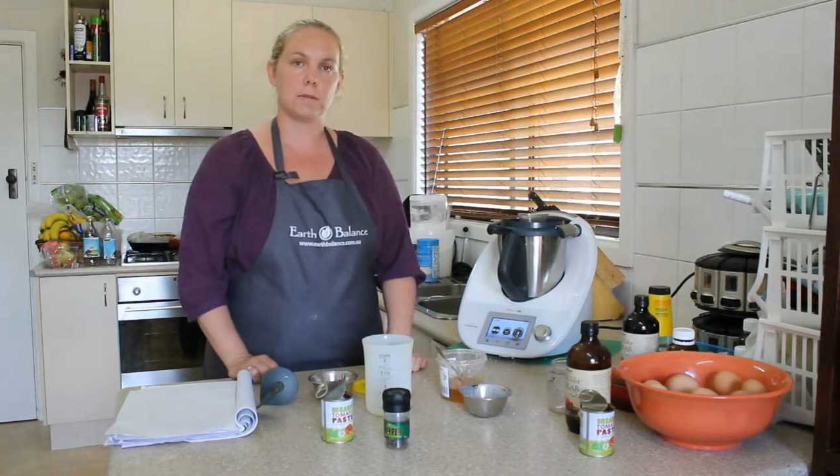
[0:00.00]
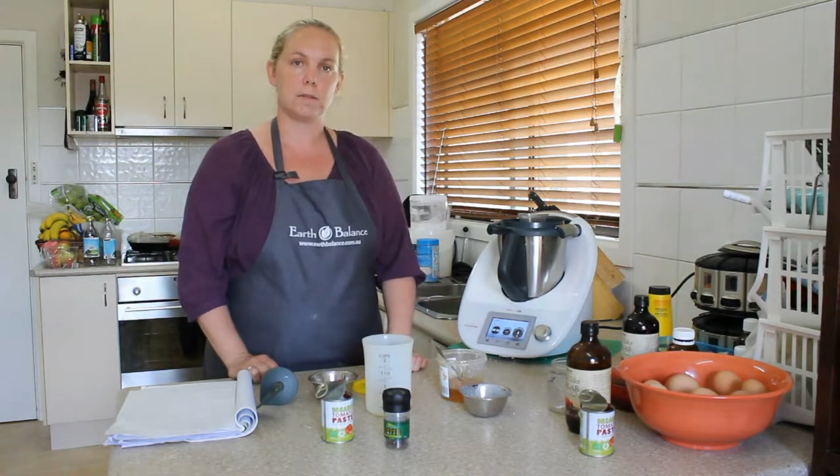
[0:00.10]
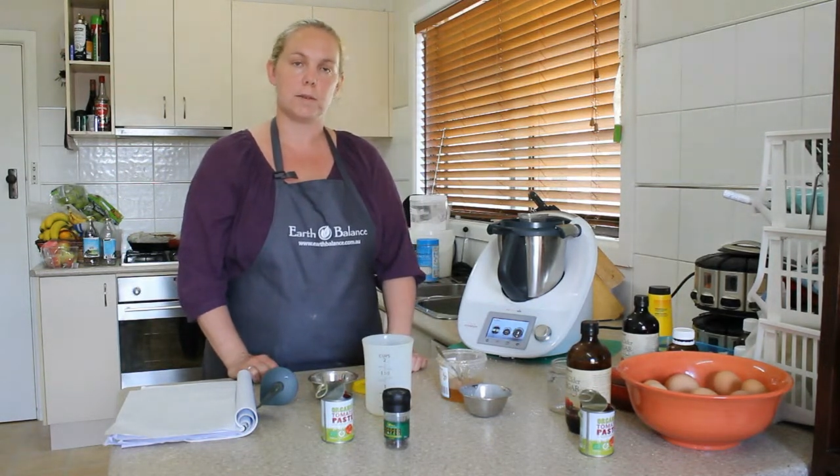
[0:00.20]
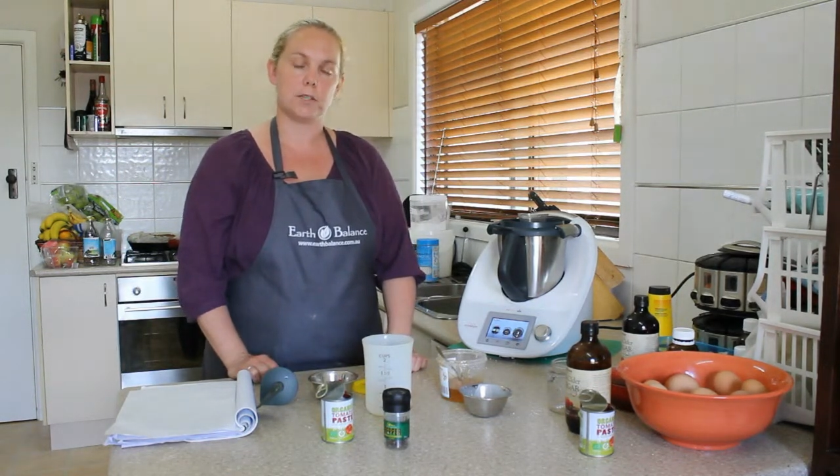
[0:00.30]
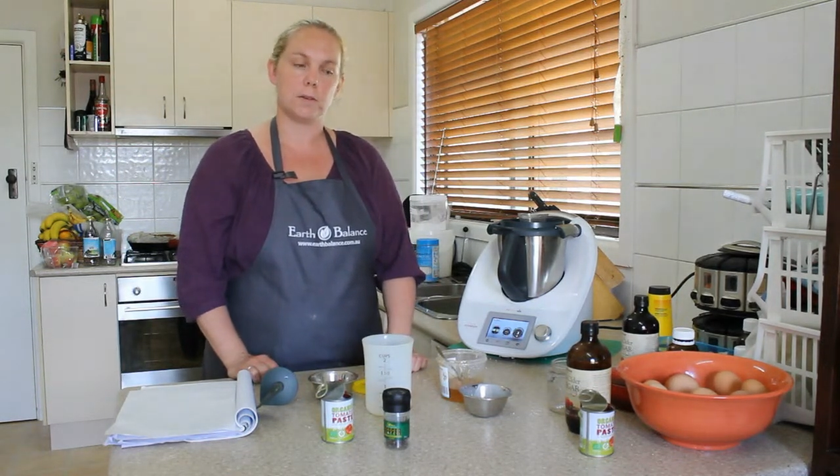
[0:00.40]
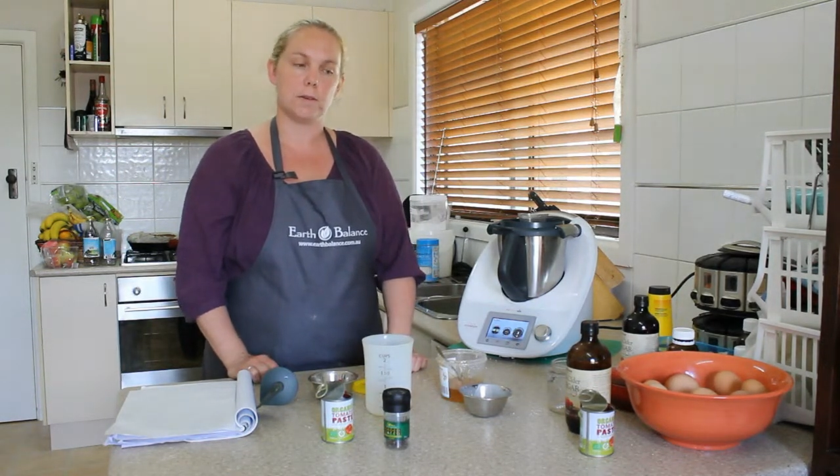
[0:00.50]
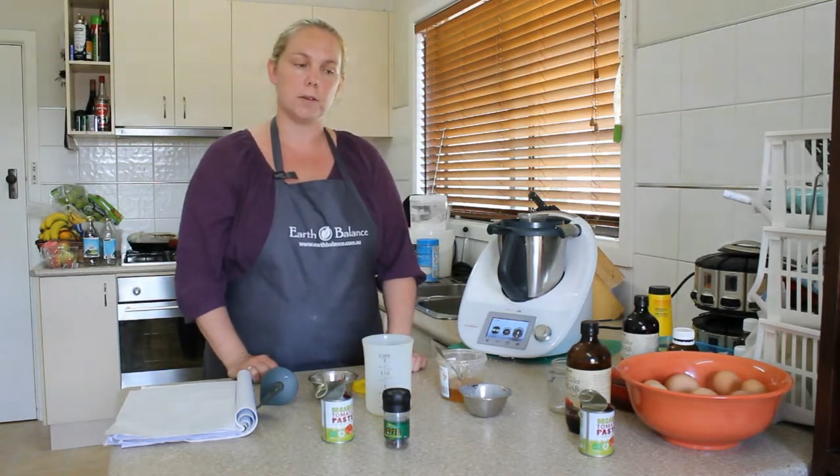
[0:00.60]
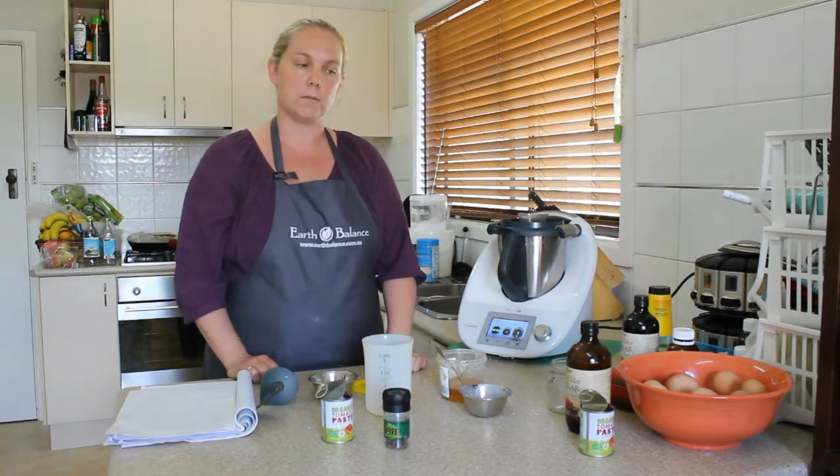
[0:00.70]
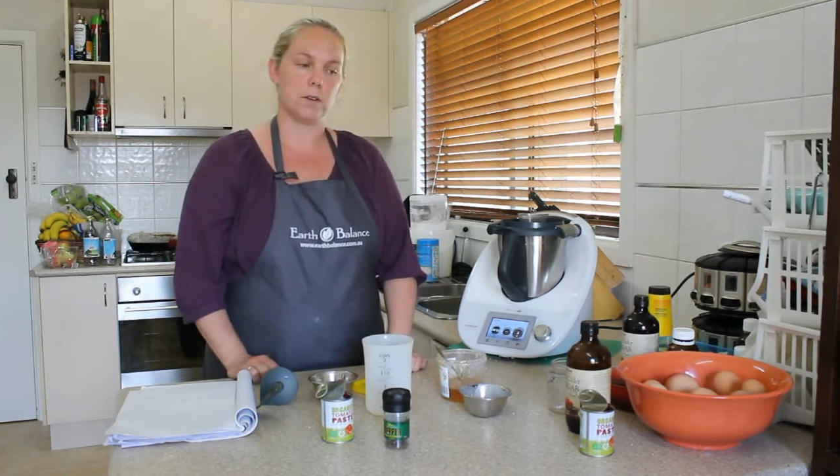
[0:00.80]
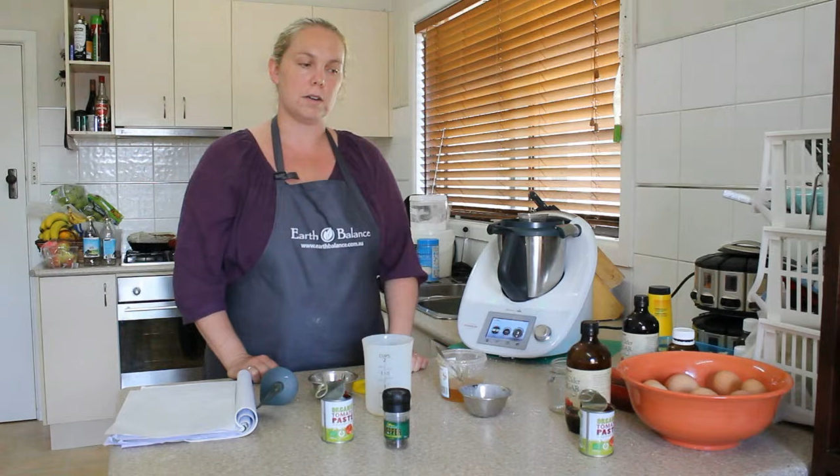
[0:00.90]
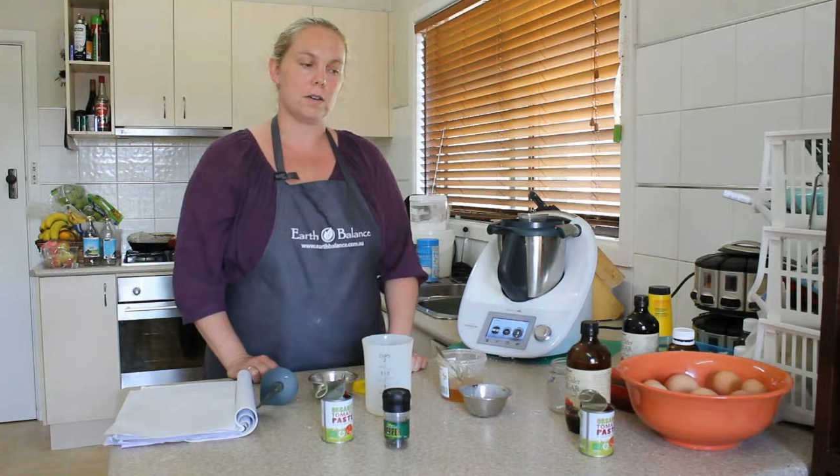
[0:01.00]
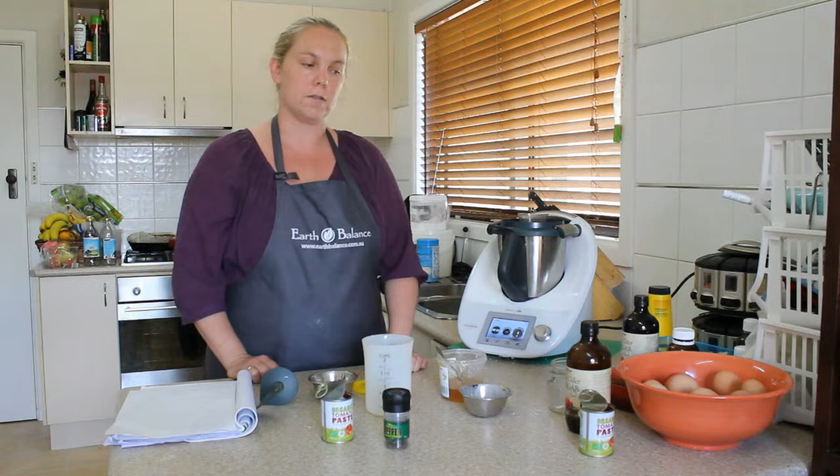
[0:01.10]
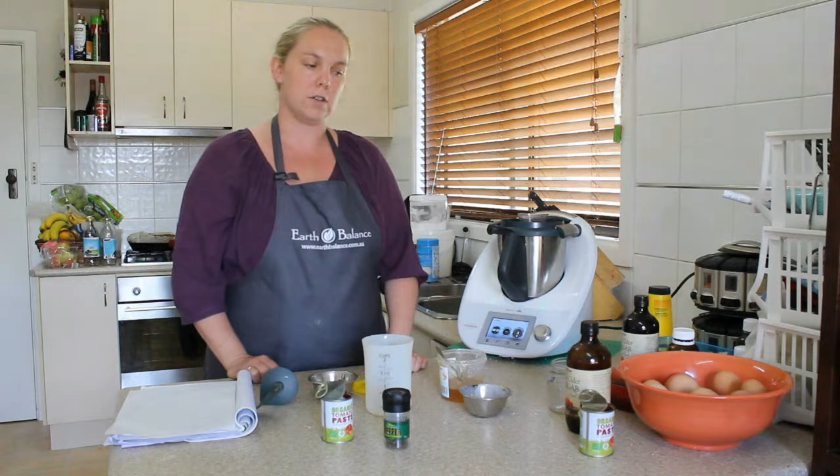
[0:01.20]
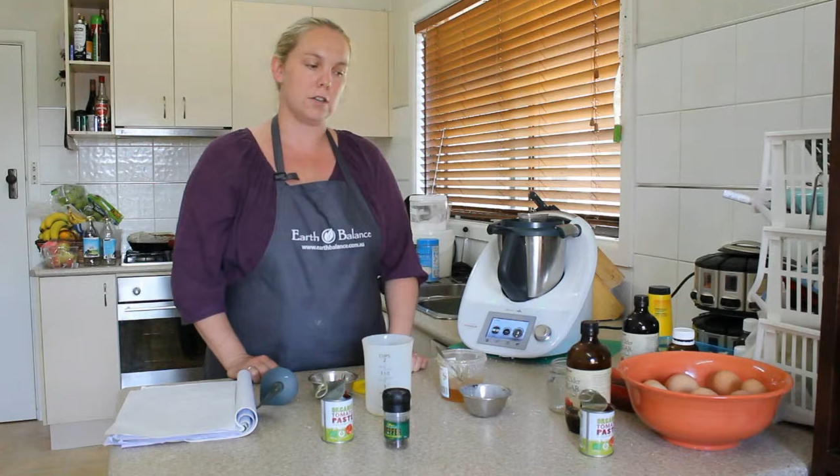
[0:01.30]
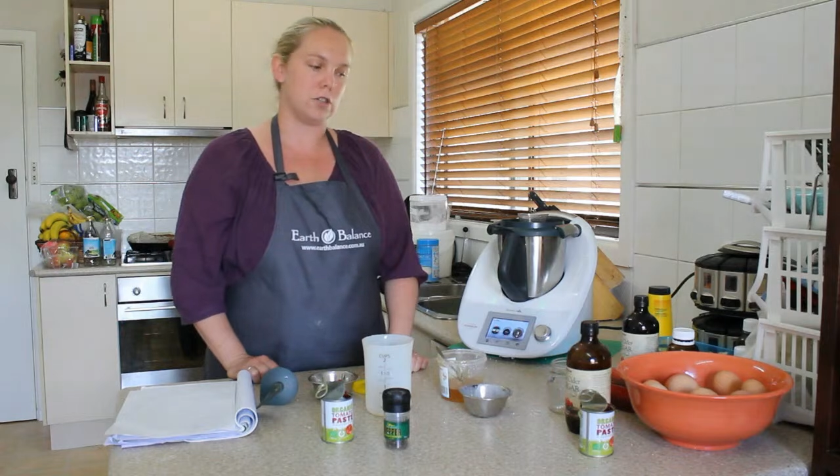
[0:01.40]
especially when you put it in
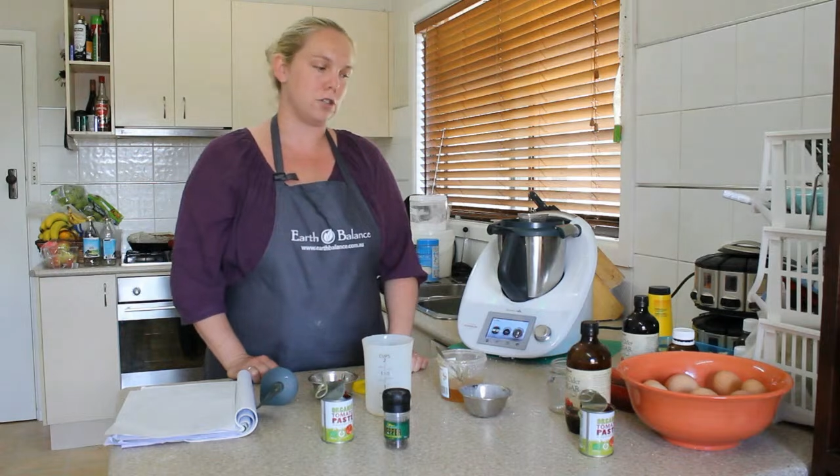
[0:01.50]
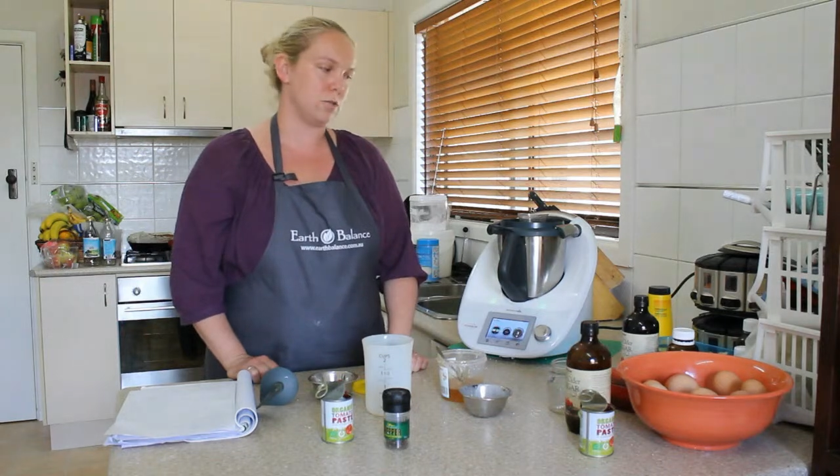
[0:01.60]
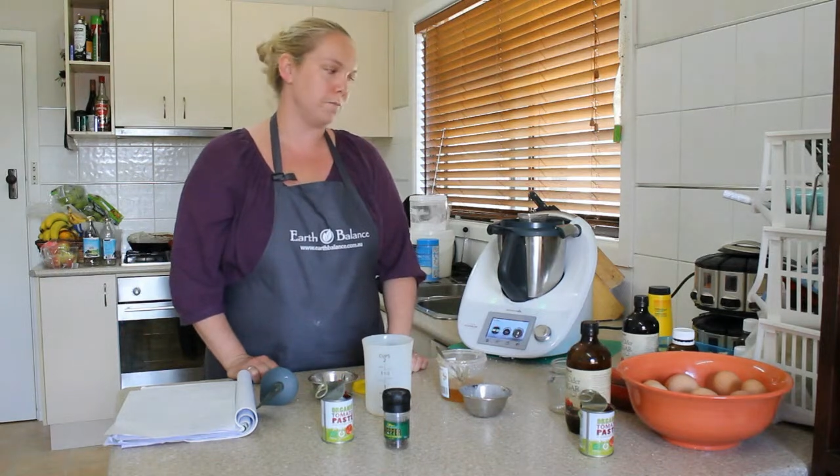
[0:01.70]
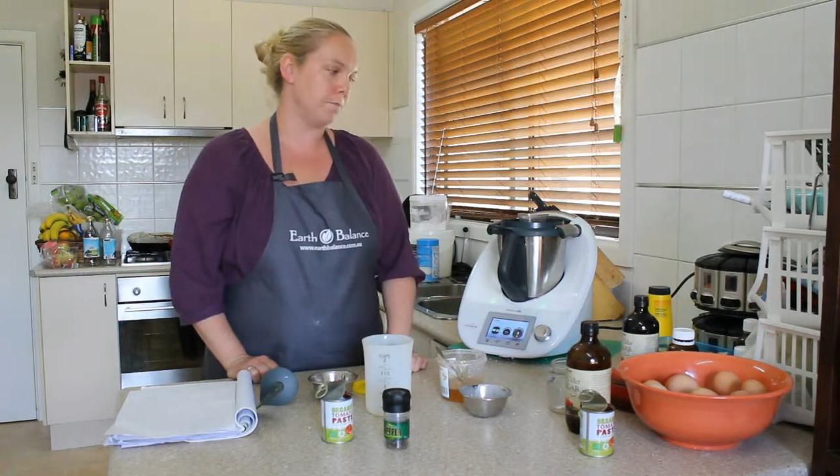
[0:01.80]
the fridge.